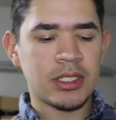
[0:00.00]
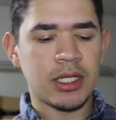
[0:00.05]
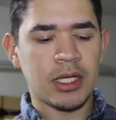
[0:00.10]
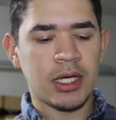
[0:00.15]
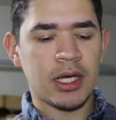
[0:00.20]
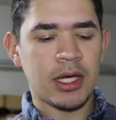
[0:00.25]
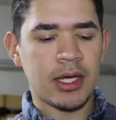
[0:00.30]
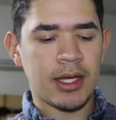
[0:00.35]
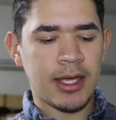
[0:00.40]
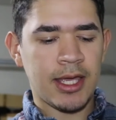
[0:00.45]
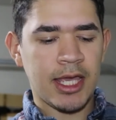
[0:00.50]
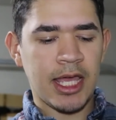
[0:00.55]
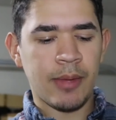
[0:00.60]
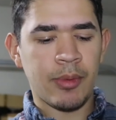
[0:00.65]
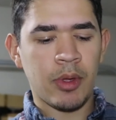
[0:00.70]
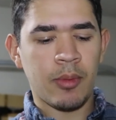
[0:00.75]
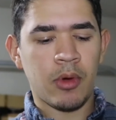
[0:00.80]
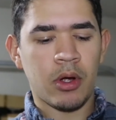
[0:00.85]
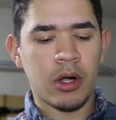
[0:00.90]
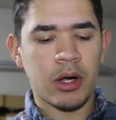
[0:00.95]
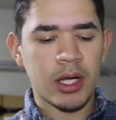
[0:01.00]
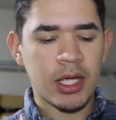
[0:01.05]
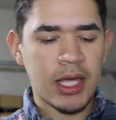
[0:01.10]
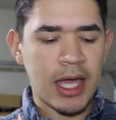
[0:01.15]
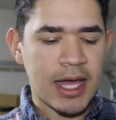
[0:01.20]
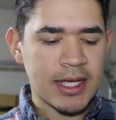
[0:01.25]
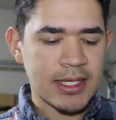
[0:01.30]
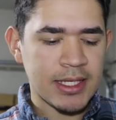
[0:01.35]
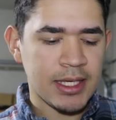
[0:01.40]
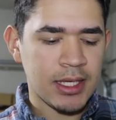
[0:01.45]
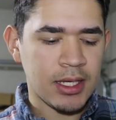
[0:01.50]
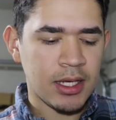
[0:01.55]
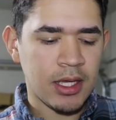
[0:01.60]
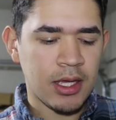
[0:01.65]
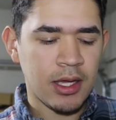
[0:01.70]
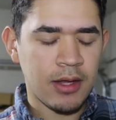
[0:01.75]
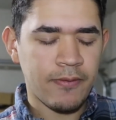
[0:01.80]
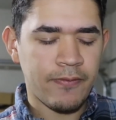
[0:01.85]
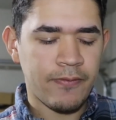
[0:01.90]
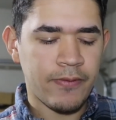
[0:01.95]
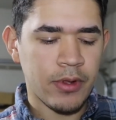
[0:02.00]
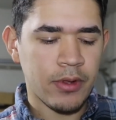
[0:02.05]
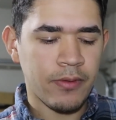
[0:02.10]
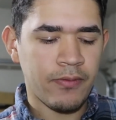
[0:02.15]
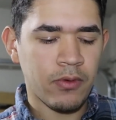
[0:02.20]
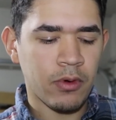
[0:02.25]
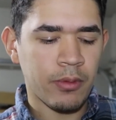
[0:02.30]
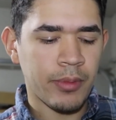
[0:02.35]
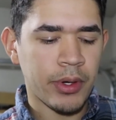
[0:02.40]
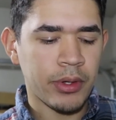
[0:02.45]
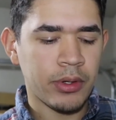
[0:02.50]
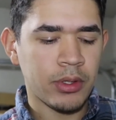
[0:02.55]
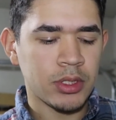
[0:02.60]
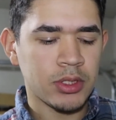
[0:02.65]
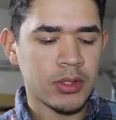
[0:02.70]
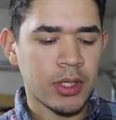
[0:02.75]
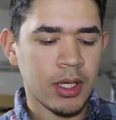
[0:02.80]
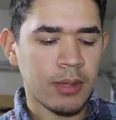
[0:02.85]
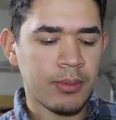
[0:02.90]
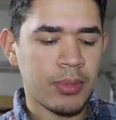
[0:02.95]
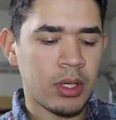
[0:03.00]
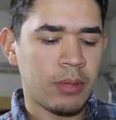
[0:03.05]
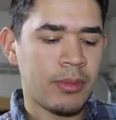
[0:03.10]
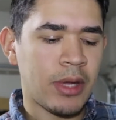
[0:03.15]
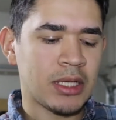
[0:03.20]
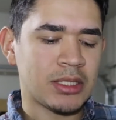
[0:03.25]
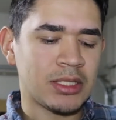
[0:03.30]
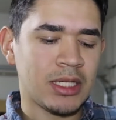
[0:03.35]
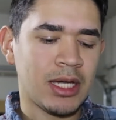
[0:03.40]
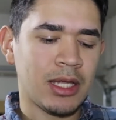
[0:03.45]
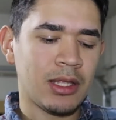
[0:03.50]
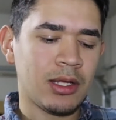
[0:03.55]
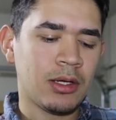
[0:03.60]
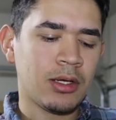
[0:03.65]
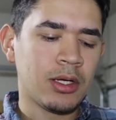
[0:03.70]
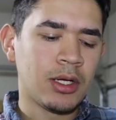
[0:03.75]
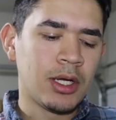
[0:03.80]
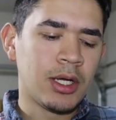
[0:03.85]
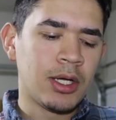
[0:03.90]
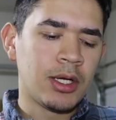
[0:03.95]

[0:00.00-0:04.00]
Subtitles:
the MMR gasket kit for the full motor so I can put it back together.